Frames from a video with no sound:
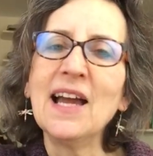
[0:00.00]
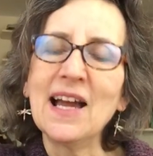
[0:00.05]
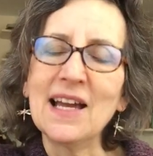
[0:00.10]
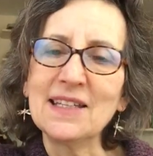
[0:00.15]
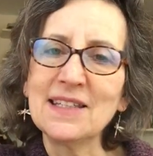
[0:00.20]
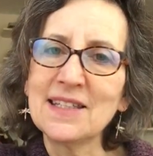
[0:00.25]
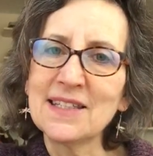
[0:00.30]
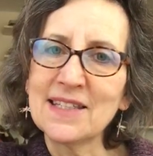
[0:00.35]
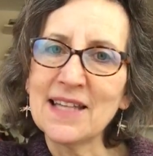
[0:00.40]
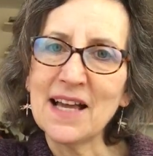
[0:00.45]

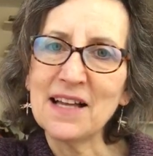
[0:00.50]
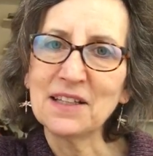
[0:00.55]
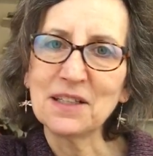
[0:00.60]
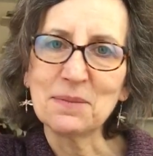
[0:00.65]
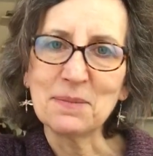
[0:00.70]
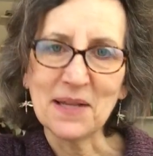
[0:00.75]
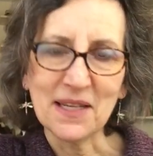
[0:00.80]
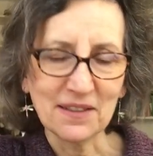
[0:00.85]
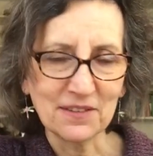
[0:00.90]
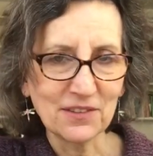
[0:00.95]
and
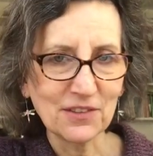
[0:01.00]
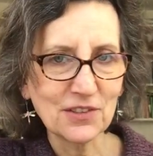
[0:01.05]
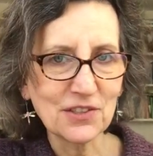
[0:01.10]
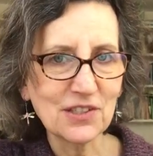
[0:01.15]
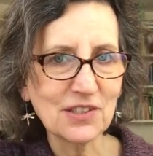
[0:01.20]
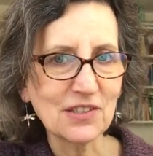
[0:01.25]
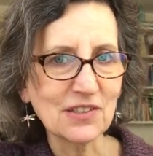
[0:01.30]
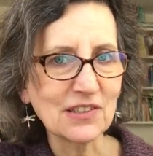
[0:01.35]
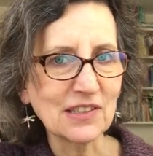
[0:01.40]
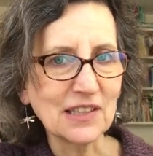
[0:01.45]

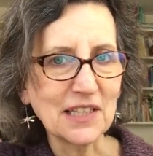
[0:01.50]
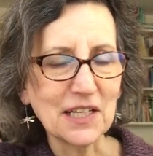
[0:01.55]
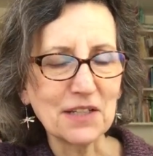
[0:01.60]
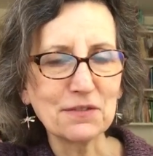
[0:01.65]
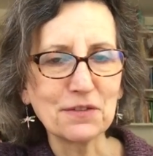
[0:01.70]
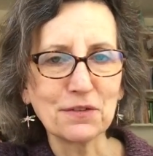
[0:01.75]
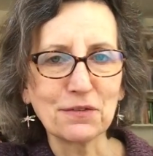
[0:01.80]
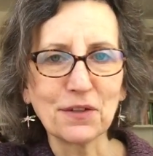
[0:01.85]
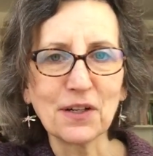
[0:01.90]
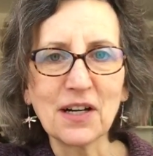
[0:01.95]
salamanders. There's a lot
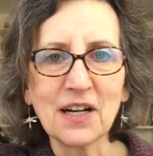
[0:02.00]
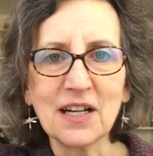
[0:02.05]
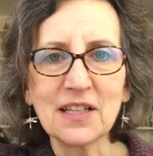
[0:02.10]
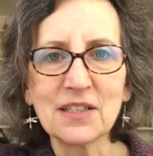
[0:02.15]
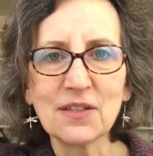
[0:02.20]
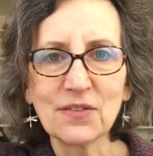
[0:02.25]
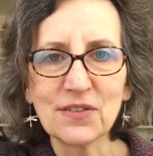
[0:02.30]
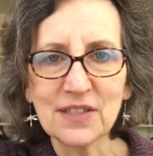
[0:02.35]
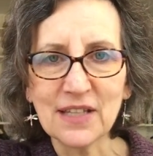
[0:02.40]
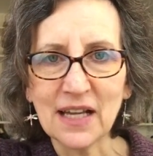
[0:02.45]
of different
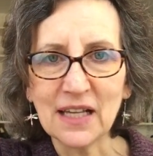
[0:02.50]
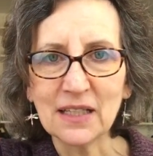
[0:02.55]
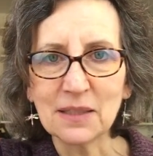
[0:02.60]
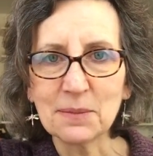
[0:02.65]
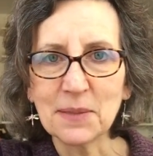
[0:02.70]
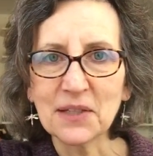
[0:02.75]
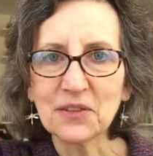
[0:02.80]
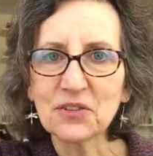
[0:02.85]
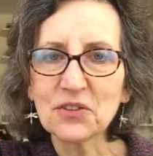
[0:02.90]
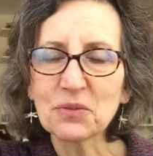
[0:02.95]
kinds of
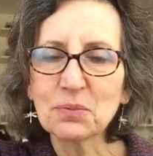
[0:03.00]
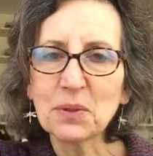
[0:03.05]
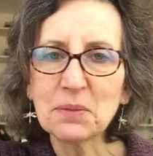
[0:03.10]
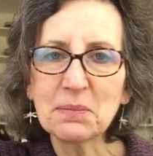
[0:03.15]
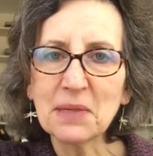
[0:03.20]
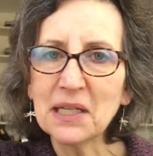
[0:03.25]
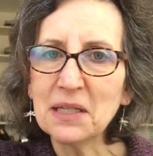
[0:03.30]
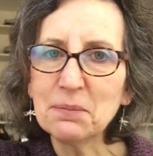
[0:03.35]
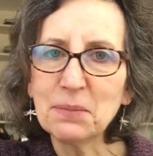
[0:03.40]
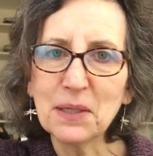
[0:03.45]
salamanders, but
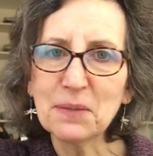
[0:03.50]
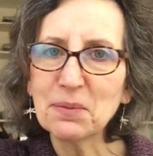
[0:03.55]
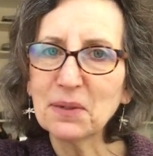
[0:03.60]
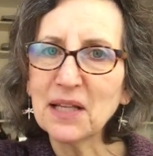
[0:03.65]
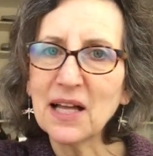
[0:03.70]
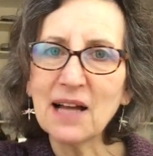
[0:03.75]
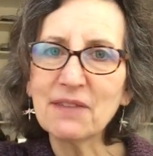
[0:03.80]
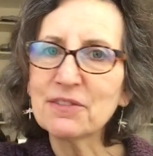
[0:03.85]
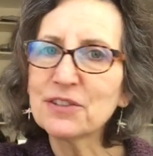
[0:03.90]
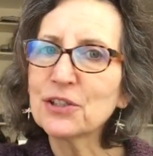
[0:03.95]
many people
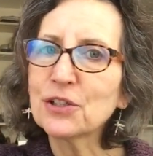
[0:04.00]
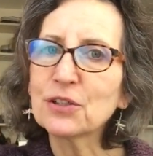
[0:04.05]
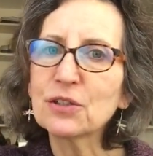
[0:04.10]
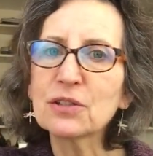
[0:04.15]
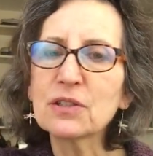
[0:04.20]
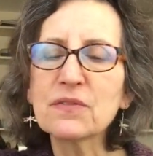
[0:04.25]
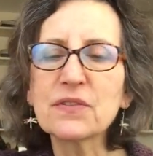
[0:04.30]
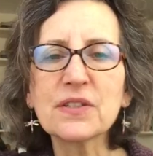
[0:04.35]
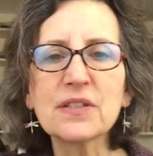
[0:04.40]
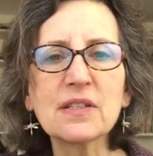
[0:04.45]
haven't
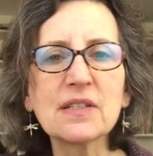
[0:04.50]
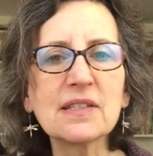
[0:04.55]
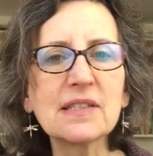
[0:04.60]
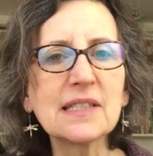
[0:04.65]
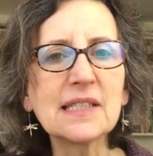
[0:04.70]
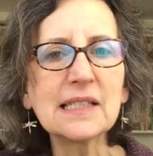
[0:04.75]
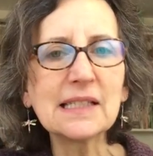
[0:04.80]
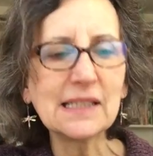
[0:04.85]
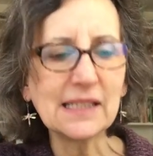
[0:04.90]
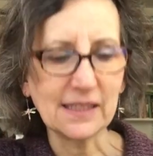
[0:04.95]
heard of
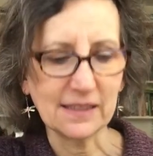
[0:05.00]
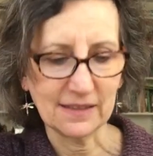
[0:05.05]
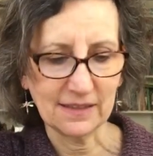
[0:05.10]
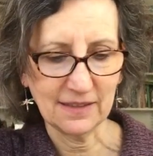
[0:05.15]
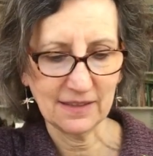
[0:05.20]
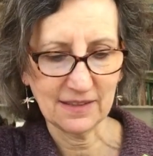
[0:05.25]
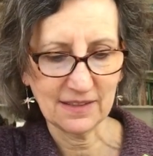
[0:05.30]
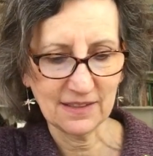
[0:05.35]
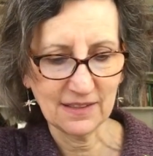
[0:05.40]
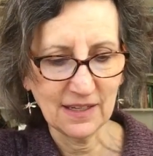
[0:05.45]

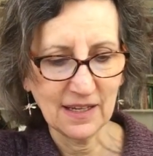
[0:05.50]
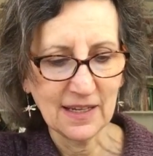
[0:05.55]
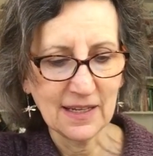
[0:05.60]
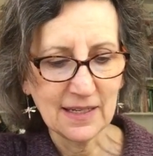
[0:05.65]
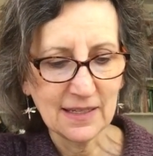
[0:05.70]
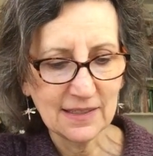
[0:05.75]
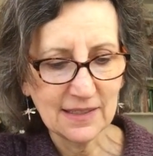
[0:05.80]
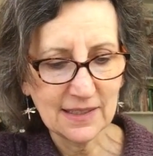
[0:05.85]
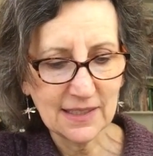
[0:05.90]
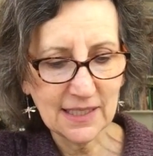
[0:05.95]
caecilians.
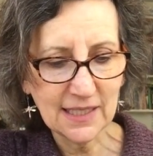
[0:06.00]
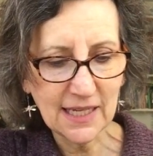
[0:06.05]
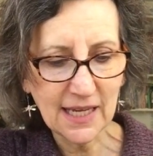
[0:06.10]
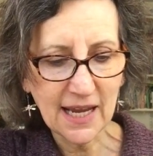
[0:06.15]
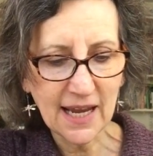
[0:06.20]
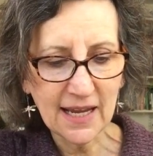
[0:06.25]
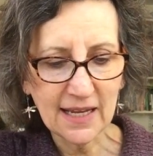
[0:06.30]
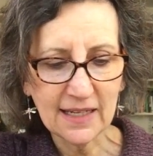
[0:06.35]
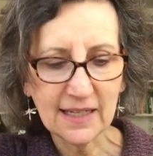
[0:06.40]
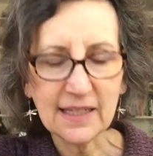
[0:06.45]

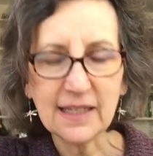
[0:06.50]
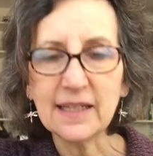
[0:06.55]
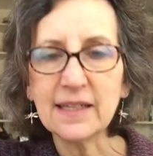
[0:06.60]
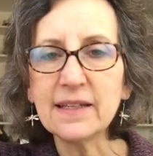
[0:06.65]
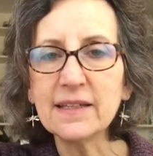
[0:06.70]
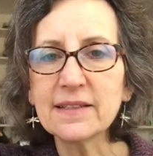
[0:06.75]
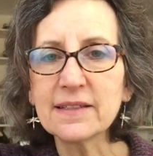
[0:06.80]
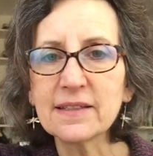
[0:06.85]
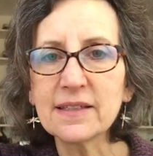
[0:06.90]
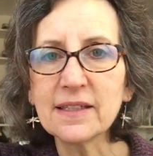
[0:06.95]

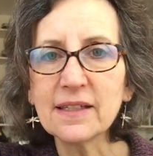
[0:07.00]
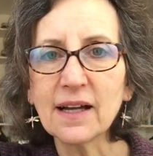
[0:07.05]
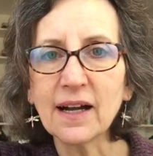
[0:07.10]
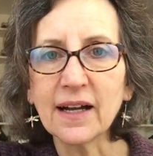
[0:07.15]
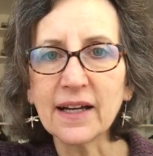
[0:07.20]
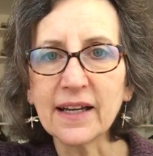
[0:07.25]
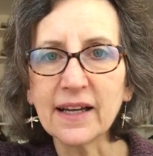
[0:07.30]
Caecilians,